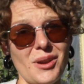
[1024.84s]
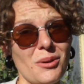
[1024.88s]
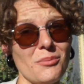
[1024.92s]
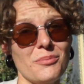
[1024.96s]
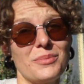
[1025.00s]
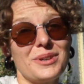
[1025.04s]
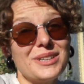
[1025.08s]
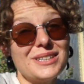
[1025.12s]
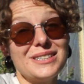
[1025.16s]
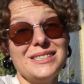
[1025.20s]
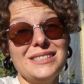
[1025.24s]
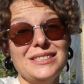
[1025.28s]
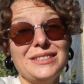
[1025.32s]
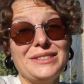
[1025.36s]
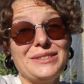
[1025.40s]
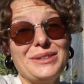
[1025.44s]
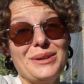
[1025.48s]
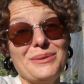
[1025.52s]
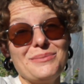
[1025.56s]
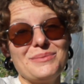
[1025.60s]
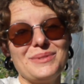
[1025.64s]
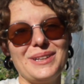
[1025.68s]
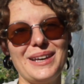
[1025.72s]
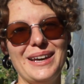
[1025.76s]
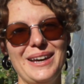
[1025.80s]
But it didn't
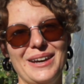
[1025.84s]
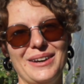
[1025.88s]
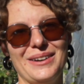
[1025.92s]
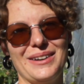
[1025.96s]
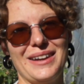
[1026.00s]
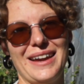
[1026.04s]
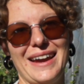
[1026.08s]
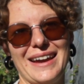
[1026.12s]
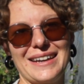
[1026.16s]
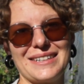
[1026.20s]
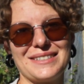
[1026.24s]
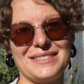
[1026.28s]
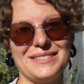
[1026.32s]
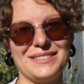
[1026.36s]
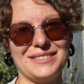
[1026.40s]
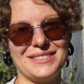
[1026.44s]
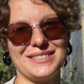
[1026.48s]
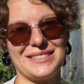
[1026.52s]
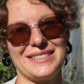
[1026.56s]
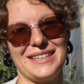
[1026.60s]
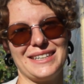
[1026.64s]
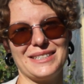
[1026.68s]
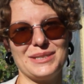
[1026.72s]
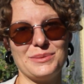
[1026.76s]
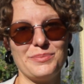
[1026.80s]
stop there. It actually
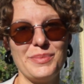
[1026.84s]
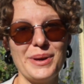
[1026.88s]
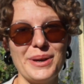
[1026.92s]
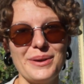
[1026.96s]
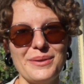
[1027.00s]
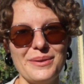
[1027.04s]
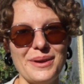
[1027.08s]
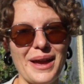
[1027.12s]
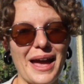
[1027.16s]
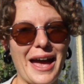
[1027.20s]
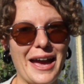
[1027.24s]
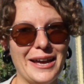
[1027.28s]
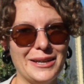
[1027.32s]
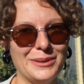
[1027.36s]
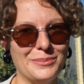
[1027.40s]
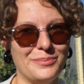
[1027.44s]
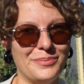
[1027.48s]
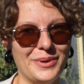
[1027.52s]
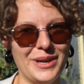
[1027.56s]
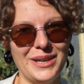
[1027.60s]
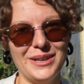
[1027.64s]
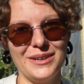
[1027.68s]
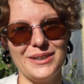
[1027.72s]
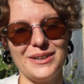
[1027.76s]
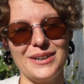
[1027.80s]
just gets better and
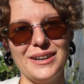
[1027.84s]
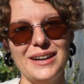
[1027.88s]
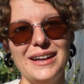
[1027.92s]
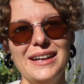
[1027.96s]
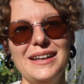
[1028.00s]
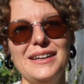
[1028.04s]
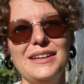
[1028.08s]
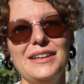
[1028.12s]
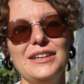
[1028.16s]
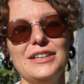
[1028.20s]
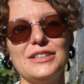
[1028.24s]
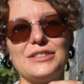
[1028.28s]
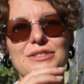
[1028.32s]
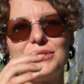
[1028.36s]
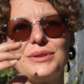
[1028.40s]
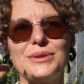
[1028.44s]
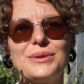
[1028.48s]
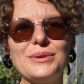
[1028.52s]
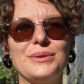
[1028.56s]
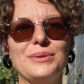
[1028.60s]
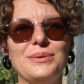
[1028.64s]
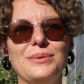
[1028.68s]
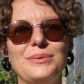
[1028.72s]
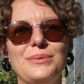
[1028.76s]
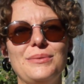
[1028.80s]
better.
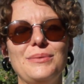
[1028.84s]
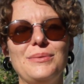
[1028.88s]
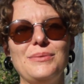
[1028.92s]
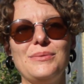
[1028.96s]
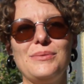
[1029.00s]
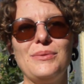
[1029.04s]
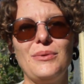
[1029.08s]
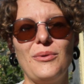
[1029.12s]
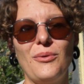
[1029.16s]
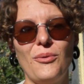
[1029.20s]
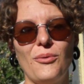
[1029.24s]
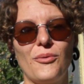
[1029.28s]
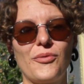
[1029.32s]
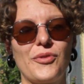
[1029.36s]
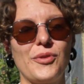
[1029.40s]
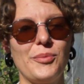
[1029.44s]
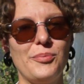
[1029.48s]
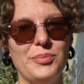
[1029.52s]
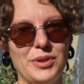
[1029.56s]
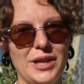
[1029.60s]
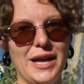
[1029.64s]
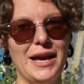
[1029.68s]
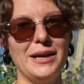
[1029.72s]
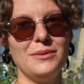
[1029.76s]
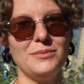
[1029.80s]
So the
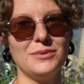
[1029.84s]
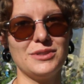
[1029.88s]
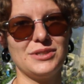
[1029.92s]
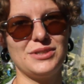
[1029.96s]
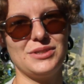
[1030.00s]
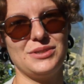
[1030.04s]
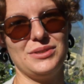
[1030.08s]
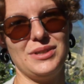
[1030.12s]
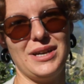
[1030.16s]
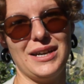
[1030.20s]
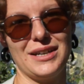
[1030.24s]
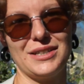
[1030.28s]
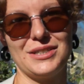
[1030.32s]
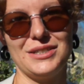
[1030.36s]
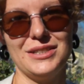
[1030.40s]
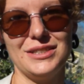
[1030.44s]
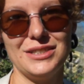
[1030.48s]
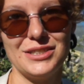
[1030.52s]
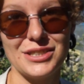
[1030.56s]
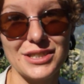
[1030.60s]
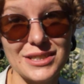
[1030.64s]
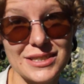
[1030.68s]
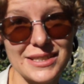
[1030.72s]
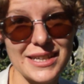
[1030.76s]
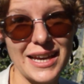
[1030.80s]
plan was to actually
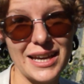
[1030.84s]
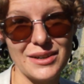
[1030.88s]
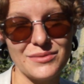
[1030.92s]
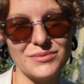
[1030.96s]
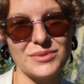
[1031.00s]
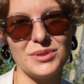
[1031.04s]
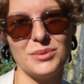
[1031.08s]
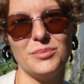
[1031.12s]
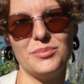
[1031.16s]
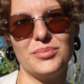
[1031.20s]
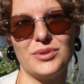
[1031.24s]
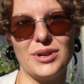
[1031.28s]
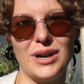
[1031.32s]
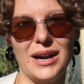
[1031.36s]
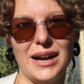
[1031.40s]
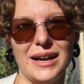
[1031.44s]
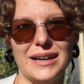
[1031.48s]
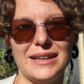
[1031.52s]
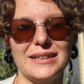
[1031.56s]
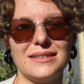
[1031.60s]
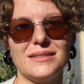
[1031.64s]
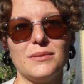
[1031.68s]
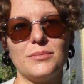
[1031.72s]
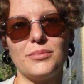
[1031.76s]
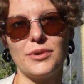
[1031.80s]
just have the braai,
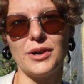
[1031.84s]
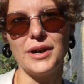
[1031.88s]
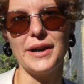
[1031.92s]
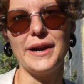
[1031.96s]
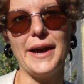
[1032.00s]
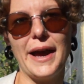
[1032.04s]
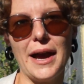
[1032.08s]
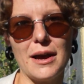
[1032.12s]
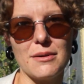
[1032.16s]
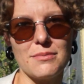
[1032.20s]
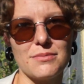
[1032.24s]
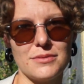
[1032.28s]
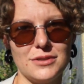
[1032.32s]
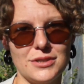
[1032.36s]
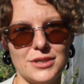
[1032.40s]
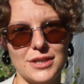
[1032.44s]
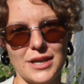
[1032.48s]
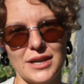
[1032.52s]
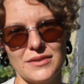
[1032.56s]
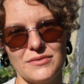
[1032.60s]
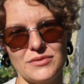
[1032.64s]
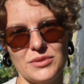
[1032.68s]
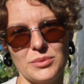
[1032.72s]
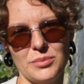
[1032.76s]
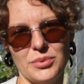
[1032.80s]
and the braai happens to
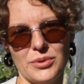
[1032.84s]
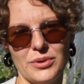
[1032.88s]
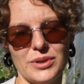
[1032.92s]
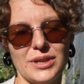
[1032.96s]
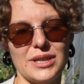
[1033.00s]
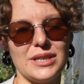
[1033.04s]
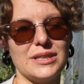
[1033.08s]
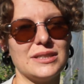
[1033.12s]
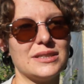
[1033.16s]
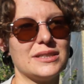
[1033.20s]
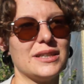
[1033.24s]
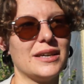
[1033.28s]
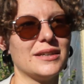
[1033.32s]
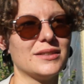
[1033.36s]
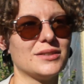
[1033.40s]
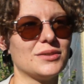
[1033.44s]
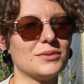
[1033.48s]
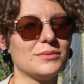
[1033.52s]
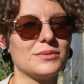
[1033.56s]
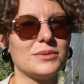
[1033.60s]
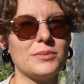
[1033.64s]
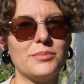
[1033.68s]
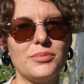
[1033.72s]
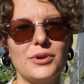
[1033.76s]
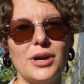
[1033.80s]
have the pointy stand. So
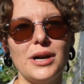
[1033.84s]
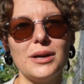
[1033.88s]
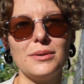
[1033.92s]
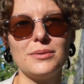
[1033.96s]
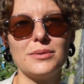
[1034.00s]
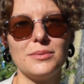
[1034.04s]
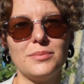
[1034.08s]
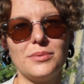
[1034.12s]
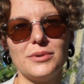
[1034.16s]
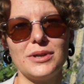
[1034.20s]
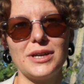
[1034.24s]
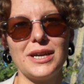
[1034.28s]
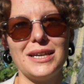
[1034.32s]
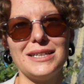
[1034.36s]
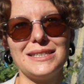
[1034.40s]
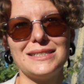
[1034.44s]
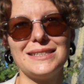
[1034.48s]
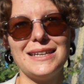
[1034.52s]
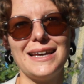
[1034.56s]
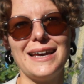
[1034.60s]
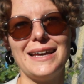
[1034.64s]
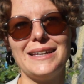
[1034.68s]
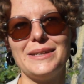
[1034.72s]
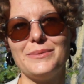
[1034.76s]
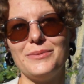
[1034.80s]
it was a braai with a pointy
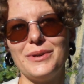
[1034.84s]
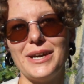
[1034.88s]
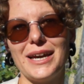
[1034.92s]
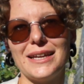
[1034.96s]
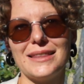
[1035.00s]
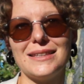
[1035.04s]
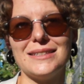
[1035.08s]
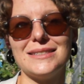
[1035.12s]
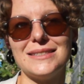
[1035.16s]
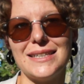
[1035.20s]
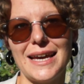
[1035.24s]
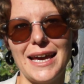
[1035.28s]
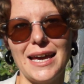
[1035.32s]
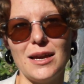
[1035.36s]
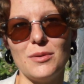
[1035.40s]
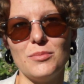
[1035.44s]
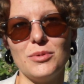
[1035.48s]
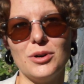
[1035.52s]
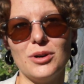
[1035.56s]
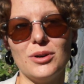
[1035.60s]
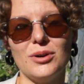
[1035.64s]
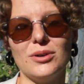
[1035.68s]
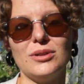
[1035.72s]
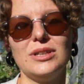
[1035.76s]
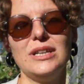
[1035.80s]
stand, and we have the
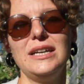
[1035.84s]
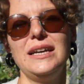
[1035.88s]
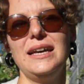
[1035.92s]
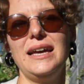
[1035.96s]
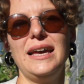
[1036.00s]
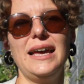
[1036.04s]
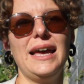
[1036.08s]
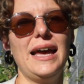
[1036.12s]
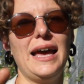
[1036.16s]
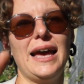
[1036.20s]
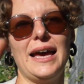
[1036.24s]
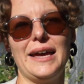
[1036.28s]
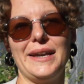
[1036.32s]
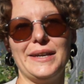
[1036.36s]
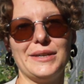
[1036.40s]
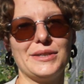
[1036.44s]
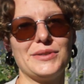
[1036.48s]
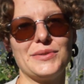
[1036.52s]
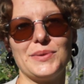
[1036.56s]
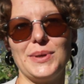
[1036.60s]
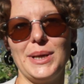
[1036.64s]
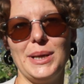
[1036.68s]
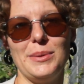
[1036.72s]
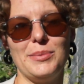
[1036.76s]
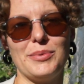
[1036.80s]
table, and it's
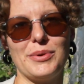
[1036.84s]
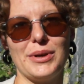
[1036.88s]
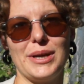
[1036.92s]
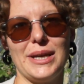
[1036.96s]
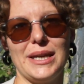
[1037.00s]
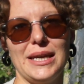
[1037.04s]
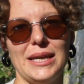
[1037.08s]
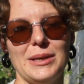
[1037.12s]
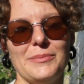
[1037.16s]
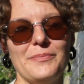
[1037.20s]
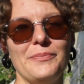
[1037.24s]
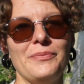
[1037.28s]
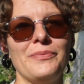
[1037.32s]
really pretty.